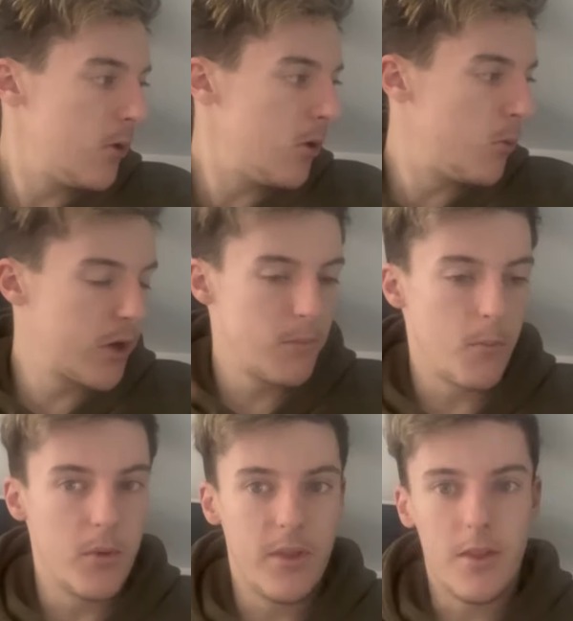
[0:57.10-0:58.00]
What I'm
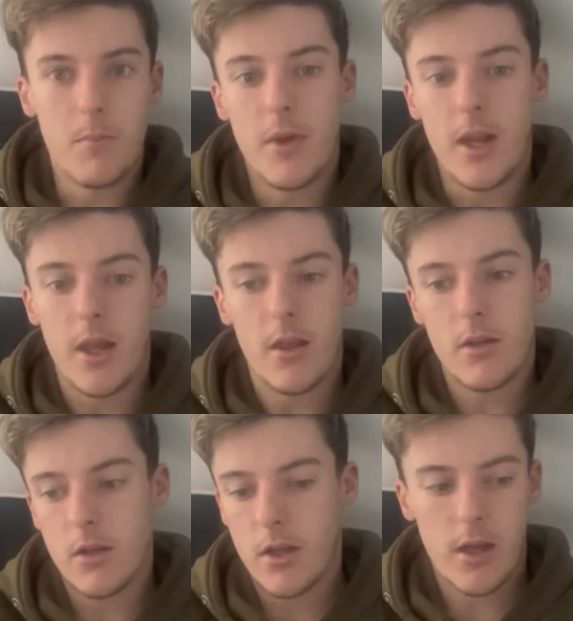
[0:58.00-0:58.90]
on with at the minute,
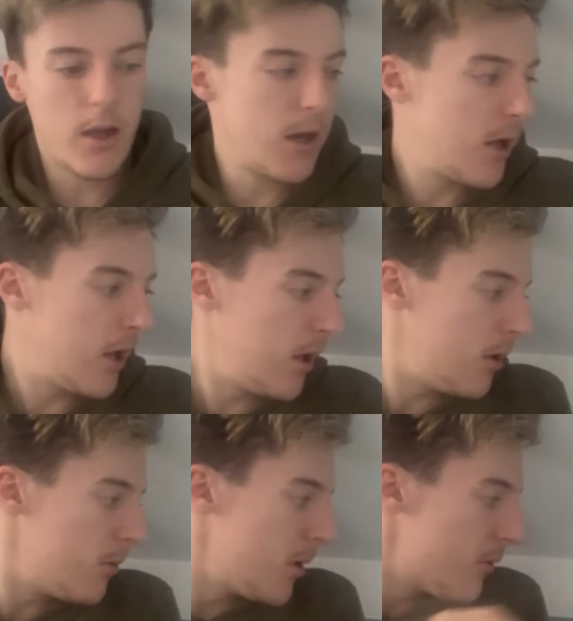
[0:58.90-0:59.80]
my
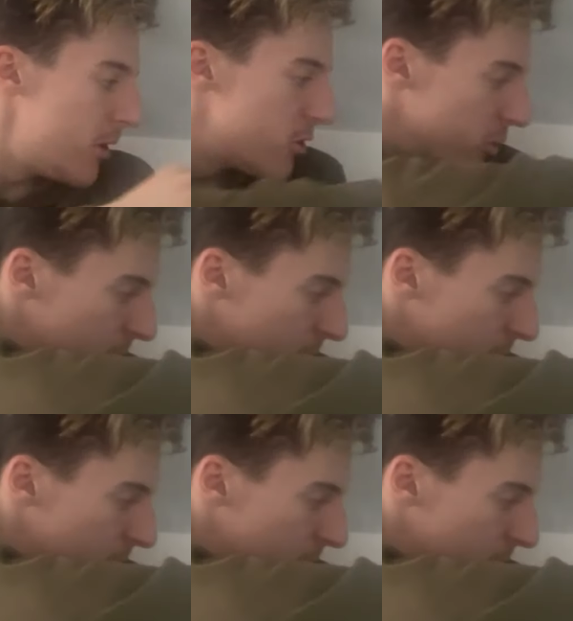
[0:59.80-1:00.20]
original